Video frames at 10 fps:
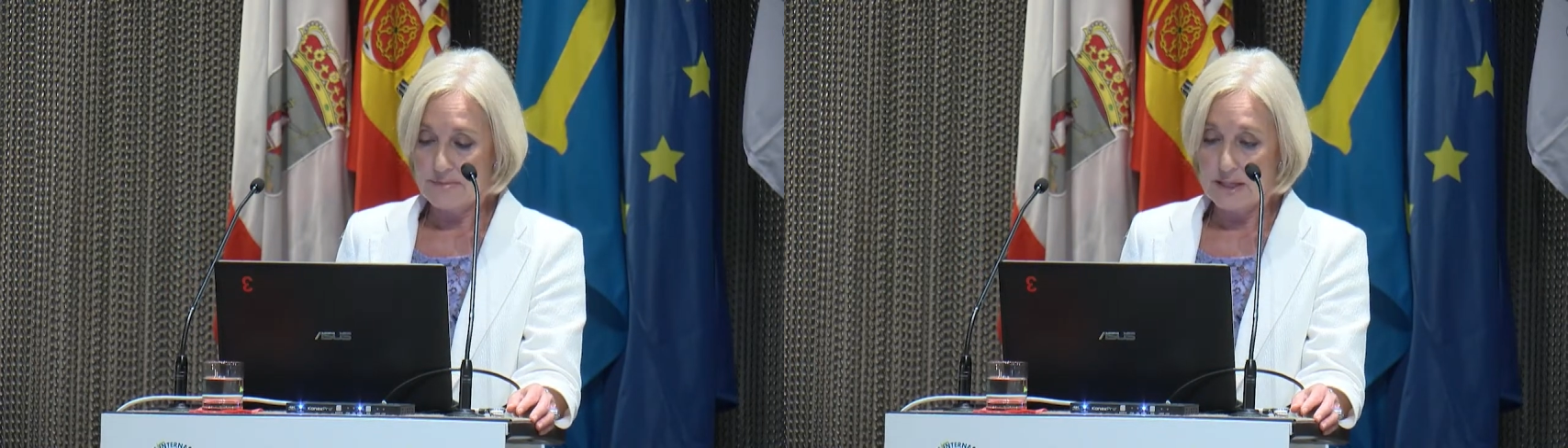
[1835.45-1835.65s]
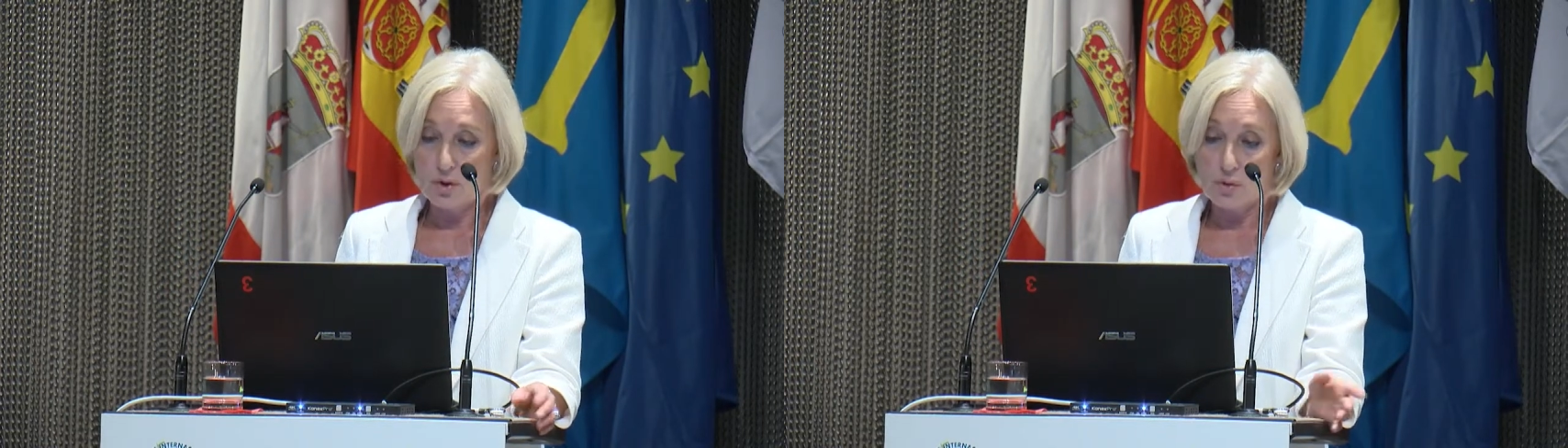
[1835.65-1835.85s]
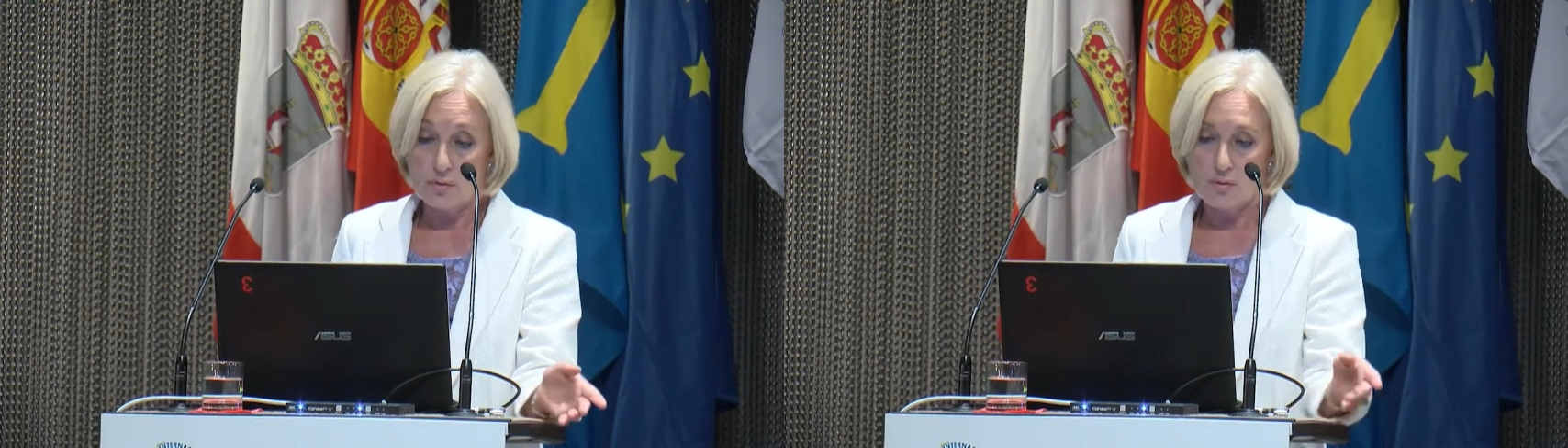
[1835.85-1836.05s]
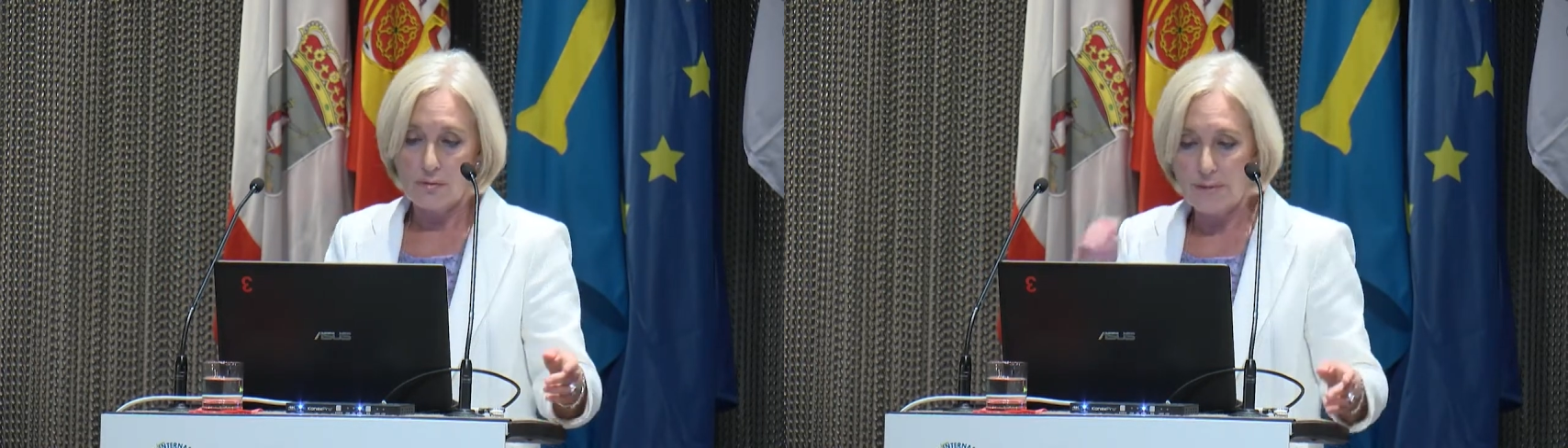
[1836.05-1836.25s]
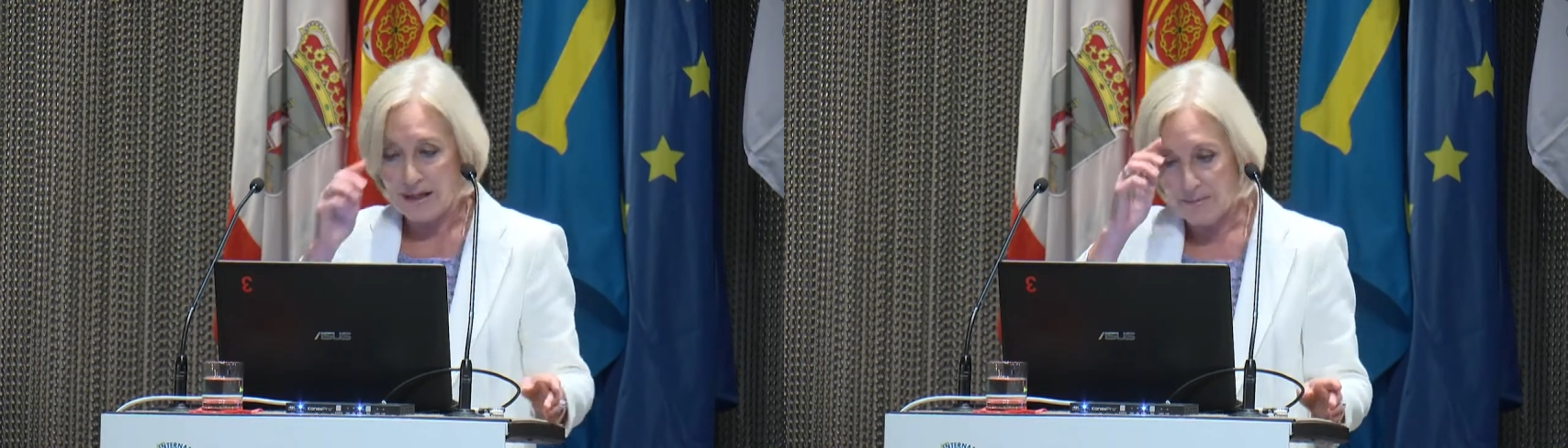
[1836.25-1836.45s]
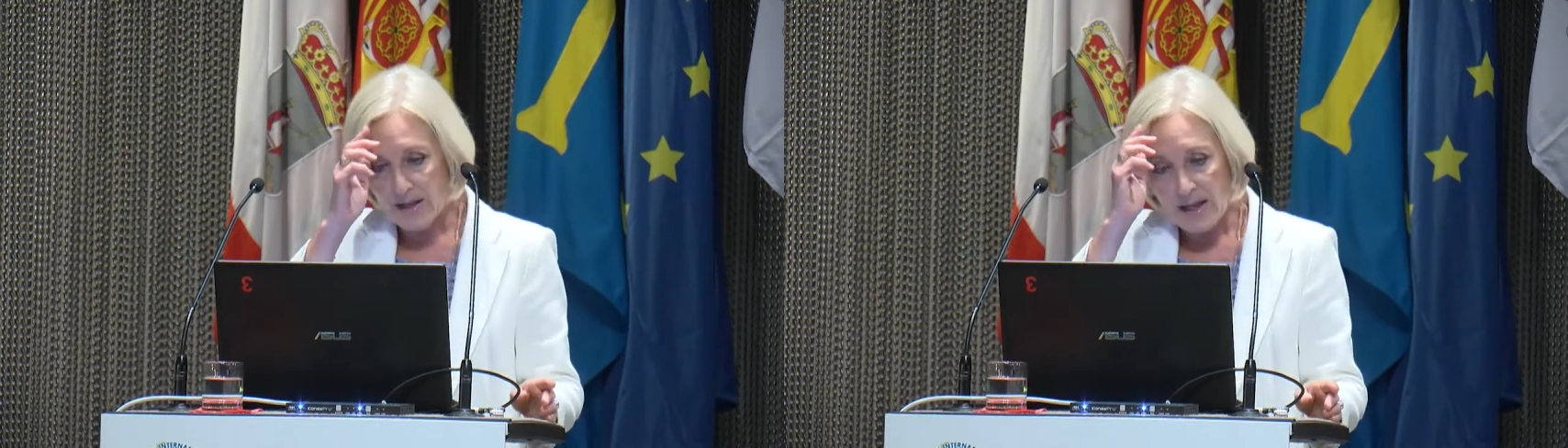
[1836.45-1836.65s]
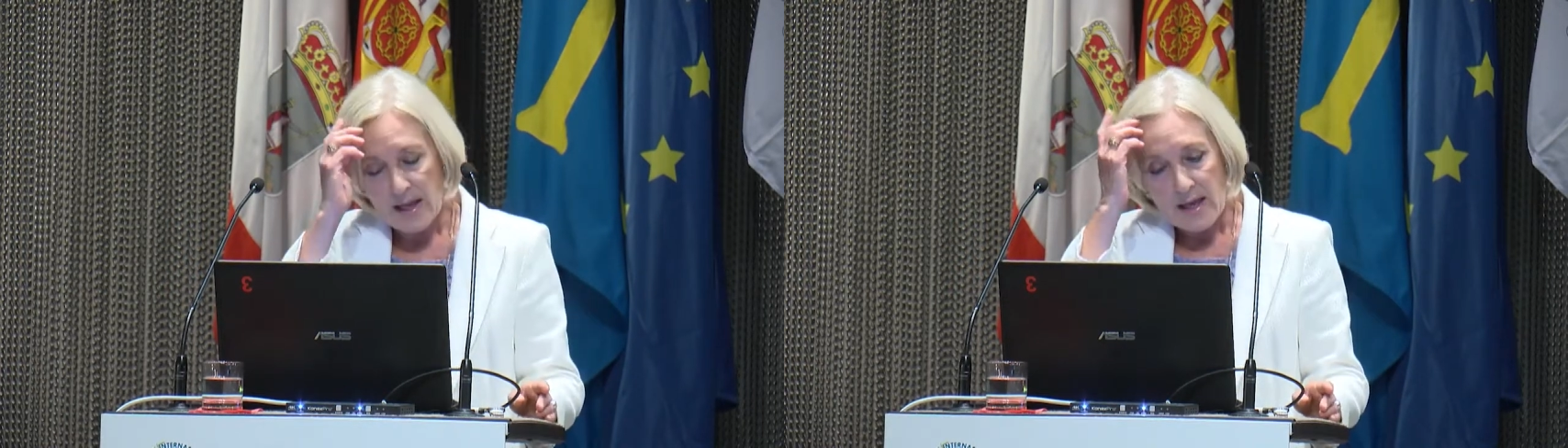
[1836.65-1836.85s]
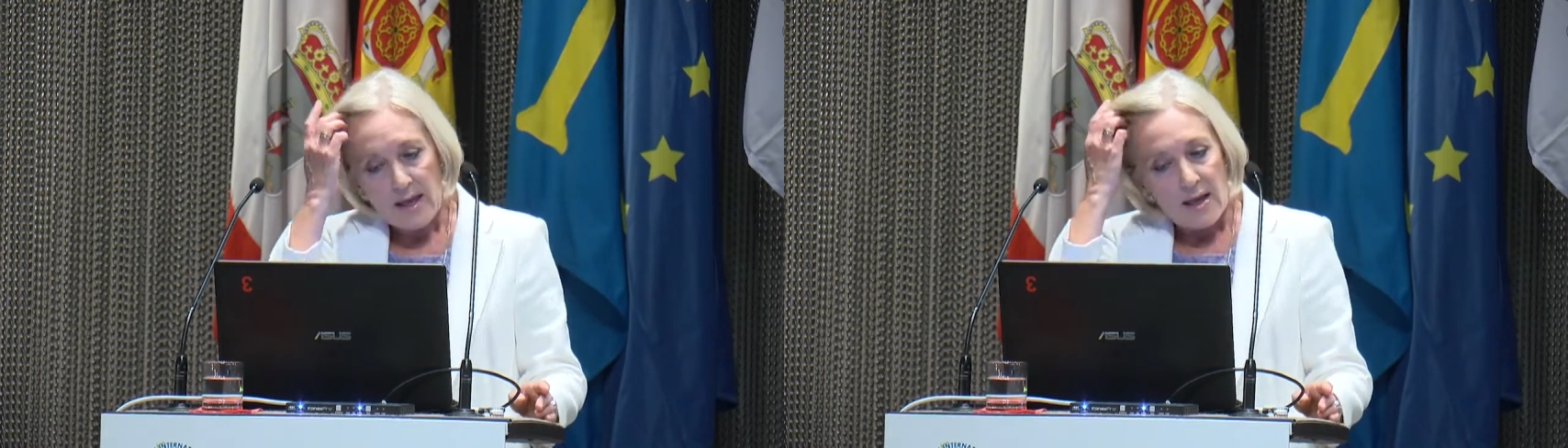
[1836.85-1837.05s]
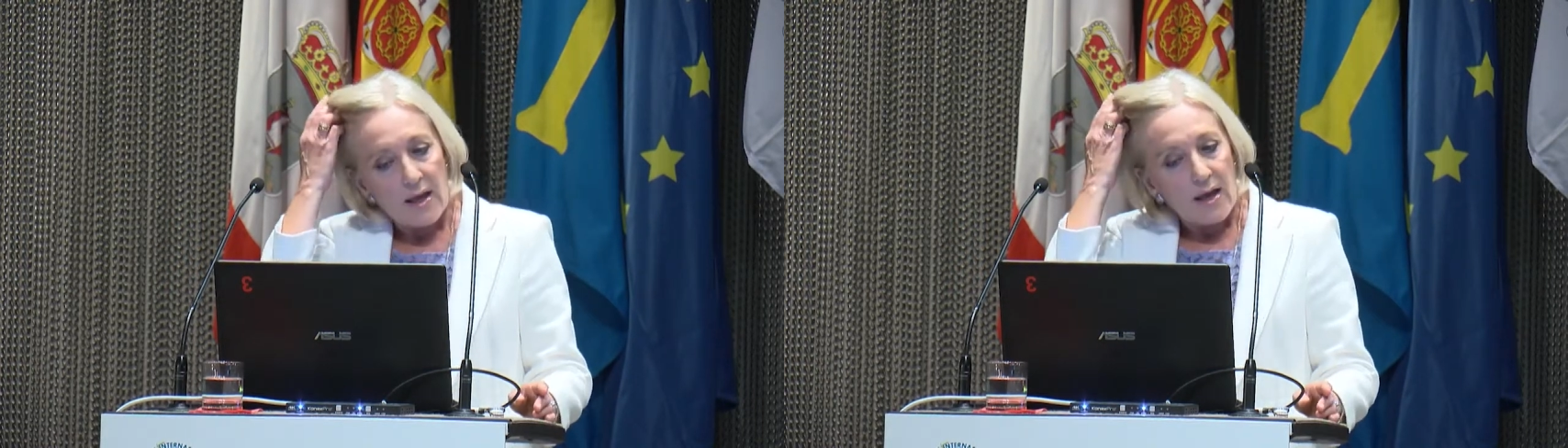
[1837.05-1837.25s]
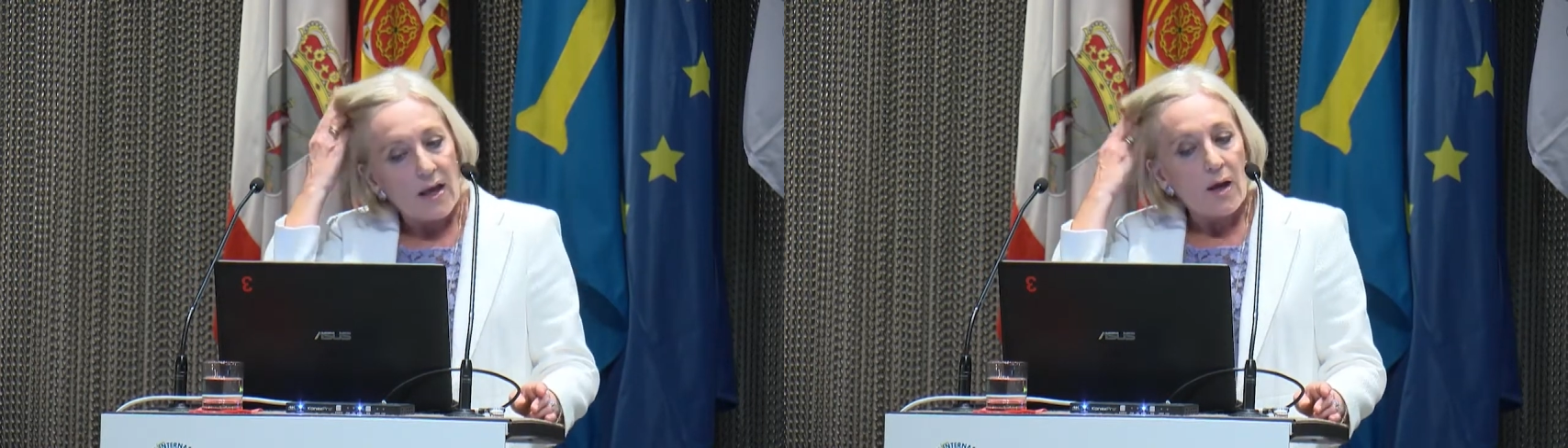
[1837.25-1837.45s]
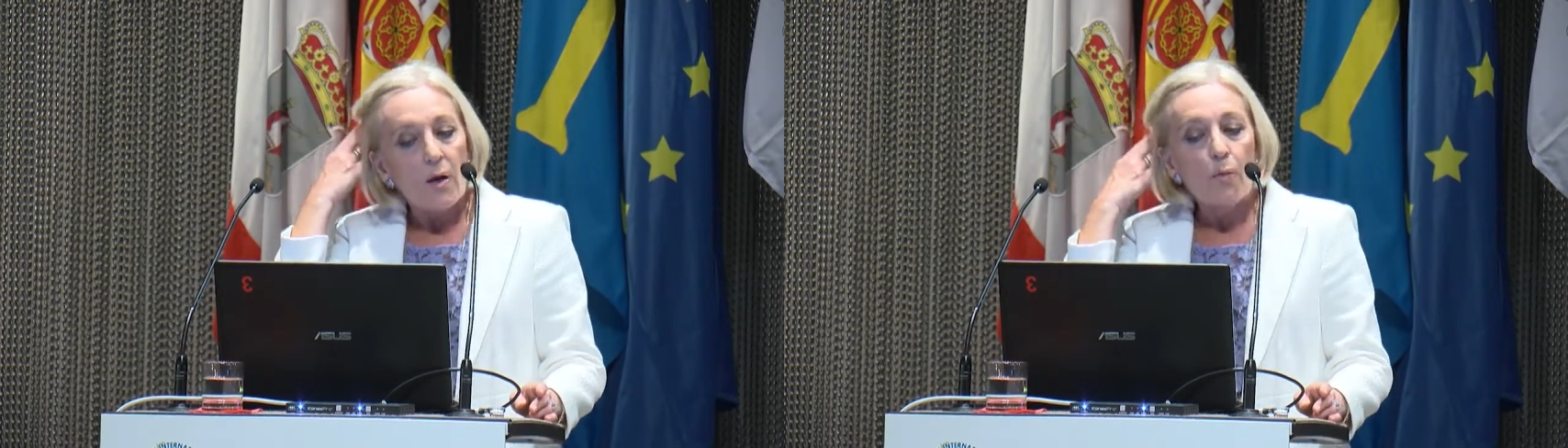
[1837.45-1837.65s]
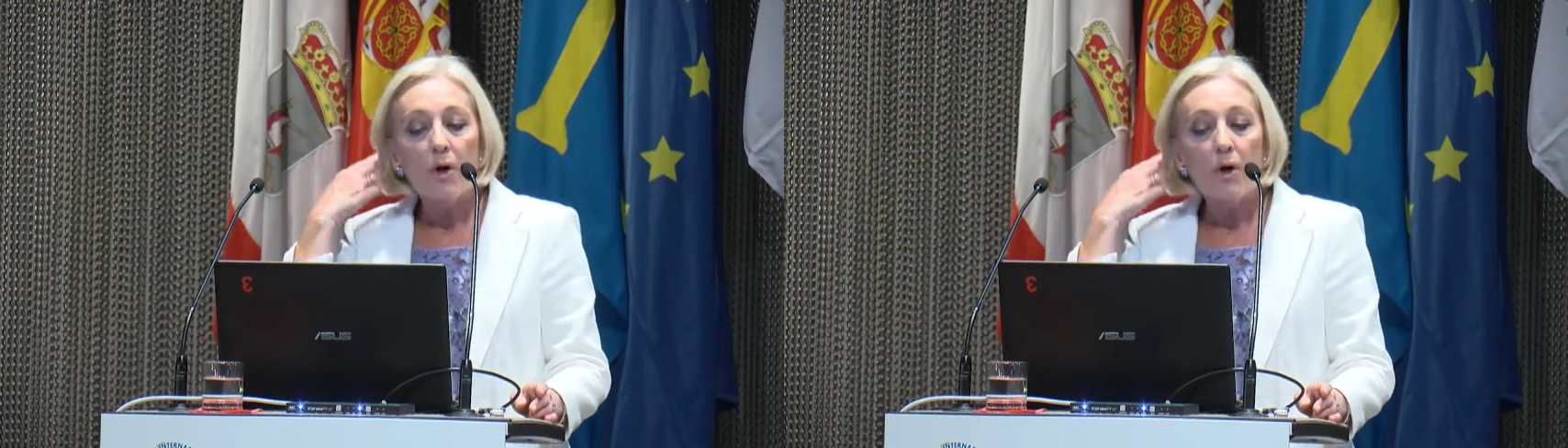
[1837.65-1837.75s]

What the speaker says: harm the population because